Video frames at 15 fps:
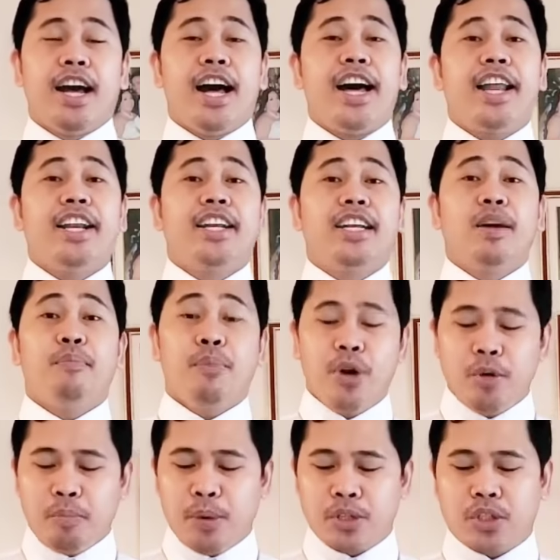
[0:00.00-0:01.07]
And the
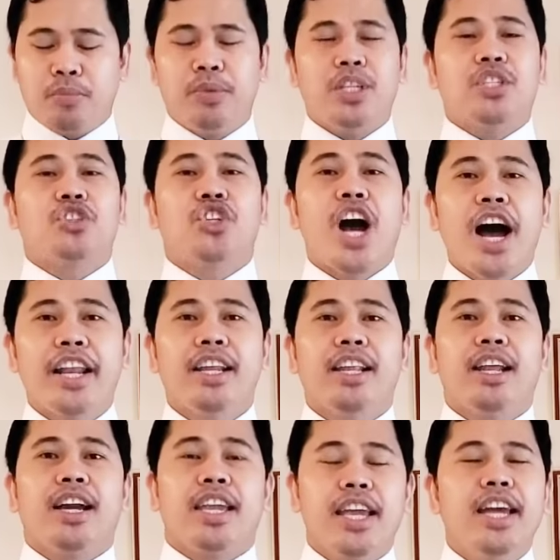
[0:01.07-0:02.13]
purpose of this channel,
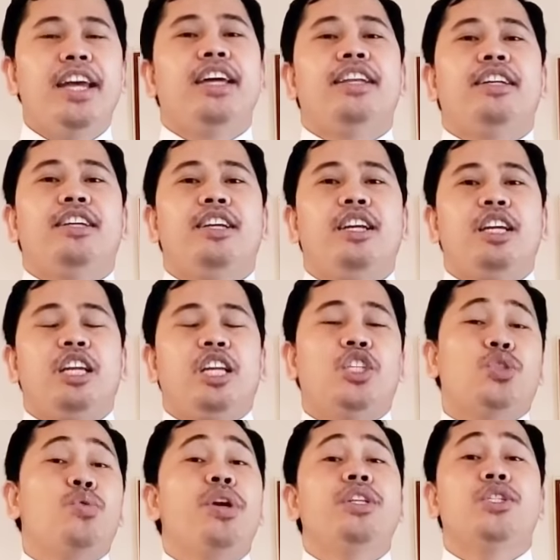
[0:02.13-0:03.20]
again, is
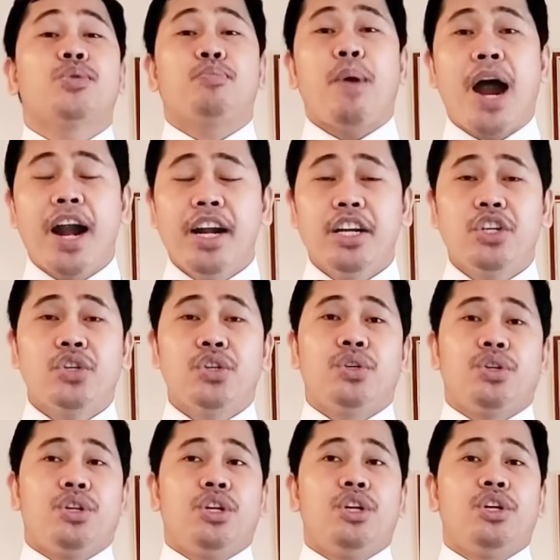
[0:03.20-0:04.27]
to inspire
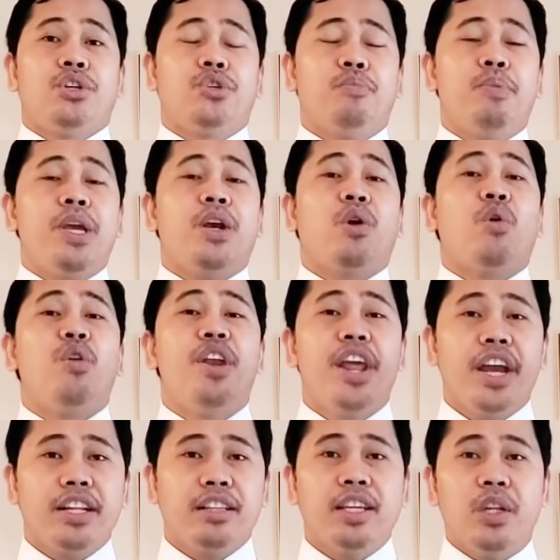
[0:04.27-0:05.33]
you to be
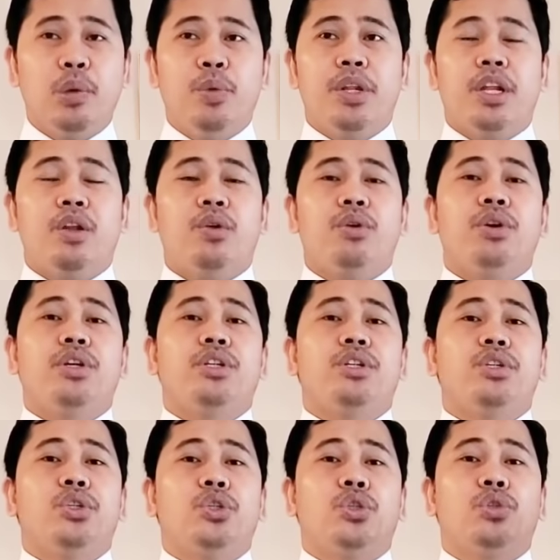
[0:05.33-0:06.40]
connected with the Lord,
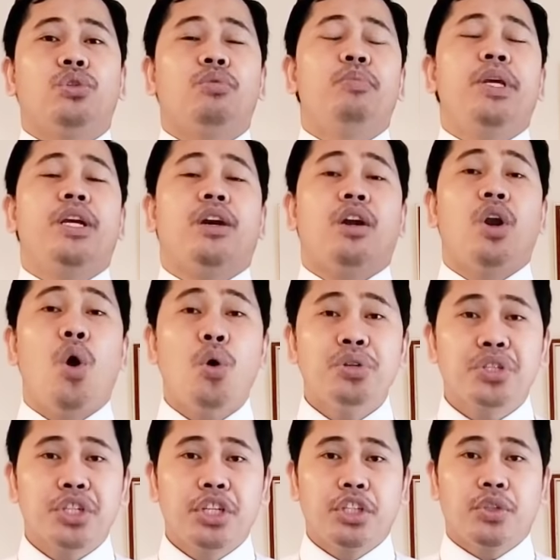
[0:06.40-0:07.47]
to be
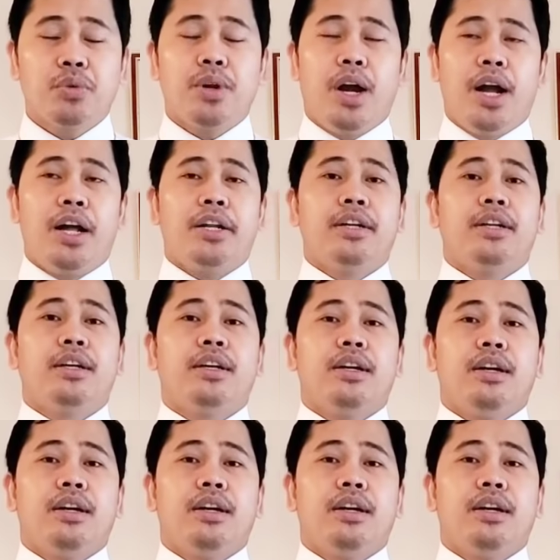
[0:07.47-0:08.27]
closer to God,